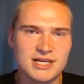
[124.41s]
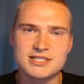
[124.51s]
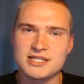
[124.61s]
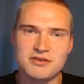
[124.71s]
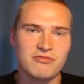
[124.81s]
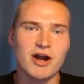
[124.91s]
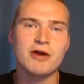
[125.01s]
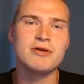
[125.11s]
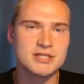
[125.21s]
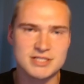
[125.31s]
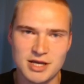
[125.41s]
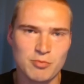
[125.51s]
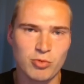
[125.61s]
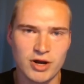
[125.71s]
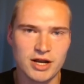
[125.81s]
This is a very
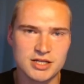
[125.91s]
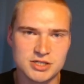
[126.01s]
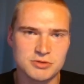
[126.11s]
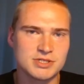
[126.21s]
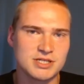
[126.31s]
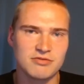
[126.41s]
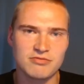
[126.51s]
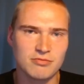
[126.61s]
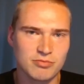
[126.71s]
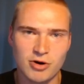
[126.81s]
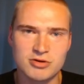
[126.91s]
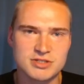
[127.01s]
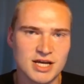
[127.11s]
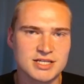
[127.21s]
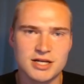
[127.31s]
simple and intuitive
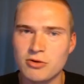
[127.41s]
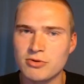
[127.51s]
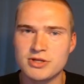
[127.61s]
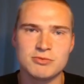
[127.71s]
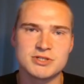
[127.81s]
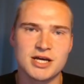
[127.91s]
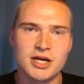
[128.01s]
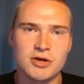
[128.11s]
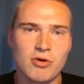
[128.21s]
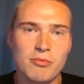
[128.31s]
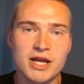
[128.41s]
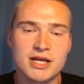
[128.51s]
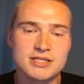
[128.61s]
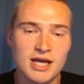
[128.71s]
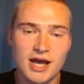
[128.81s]
process. It only will take you a minute.